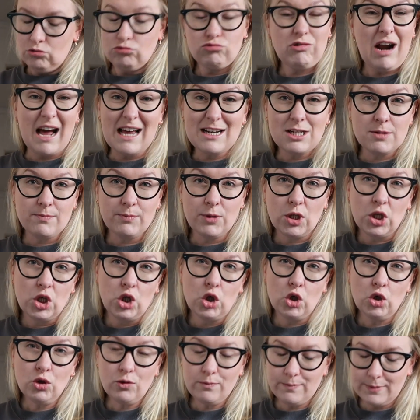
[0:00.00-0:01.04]
random
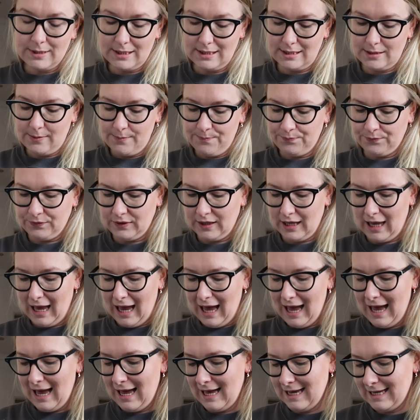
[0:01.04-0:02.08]
cubes
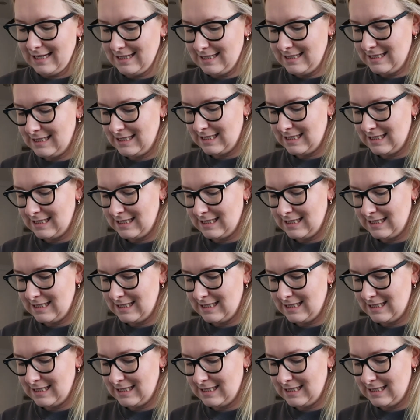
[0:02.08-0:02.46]
and